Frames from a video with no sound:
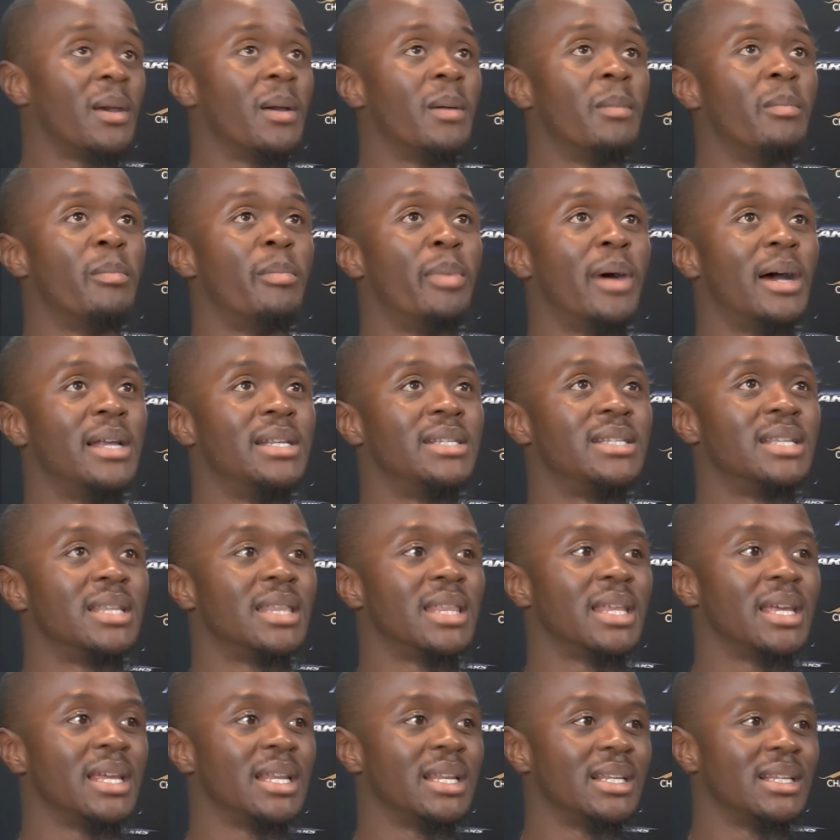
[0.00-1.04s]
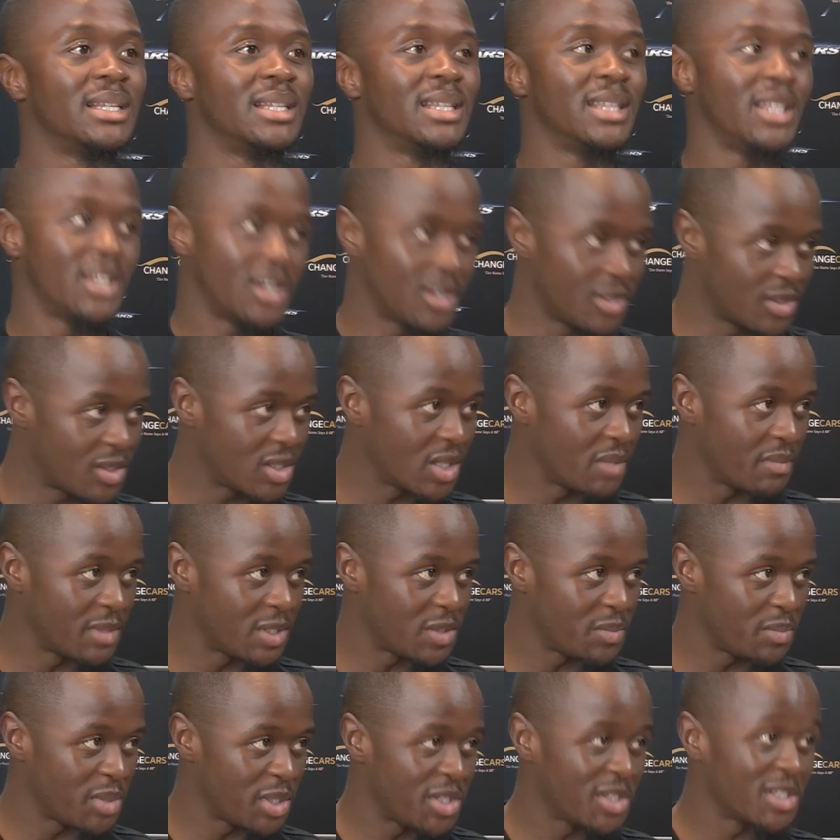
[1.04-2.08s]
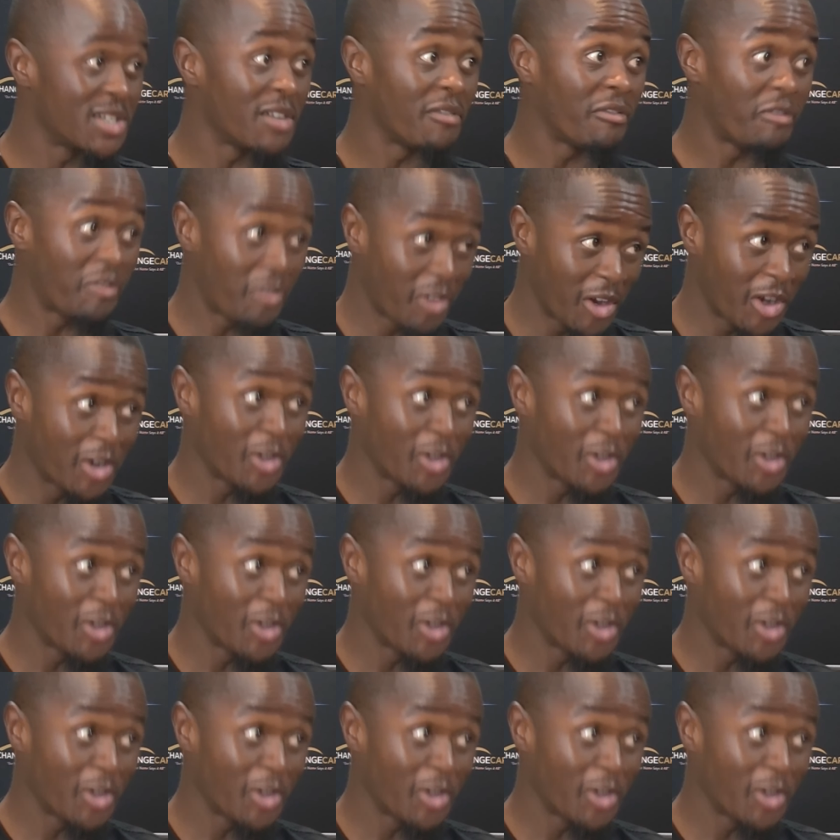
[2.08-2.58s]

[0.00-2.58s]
But then also the Mitsubishi is a very